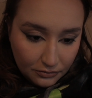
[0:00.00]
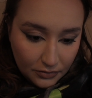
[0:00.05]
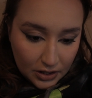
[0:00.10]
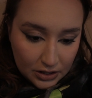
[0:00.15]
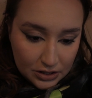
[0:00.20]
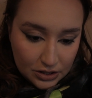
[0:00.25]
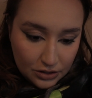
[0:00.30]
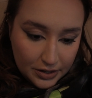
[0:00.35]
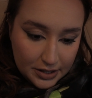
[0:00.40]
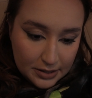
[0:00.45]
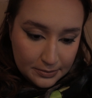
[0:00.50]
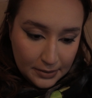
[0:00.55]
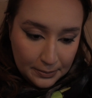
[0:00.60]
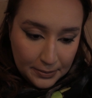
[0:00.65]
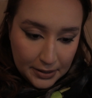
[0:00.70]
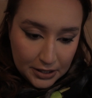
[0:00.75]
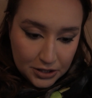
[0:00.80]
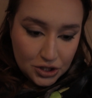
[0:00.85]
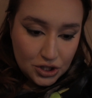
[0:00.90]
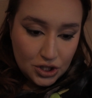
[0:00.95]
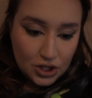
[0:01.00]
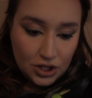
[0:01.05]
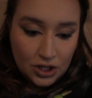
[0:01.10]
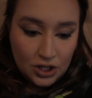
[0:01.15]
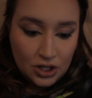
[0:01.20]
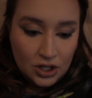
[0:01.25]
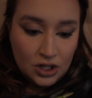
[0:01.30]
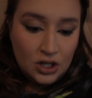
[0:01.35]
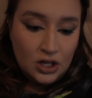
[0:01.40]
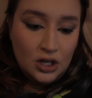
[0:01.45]
So here's my
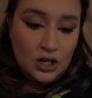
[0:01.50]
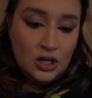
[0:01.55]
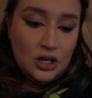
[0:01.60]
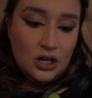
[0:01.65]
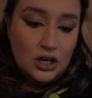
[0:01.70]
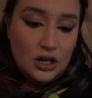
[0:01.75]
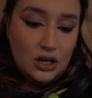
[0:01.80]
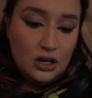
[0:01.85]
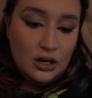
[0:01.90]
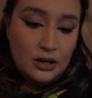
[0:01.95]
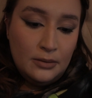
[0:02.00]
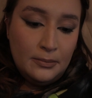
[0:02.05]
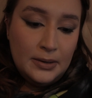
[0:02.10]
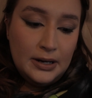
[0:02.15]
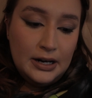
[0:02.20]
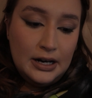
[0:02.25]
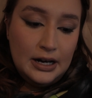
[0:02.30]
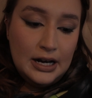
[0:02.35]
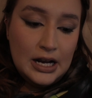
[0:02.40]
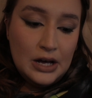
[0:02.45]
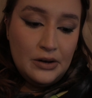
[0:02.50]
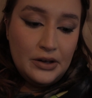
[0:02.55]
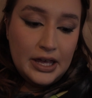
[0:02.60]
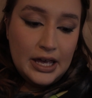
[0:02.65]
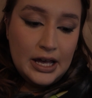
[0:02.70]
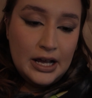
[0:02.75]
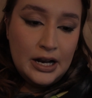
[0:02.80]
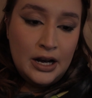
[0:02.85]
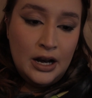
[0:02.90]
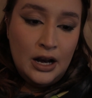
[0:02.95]
picture. Now
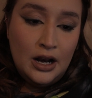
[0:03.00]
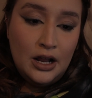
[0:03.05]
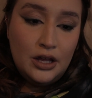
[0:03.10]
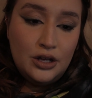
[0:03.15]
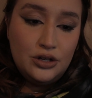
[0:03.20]
again,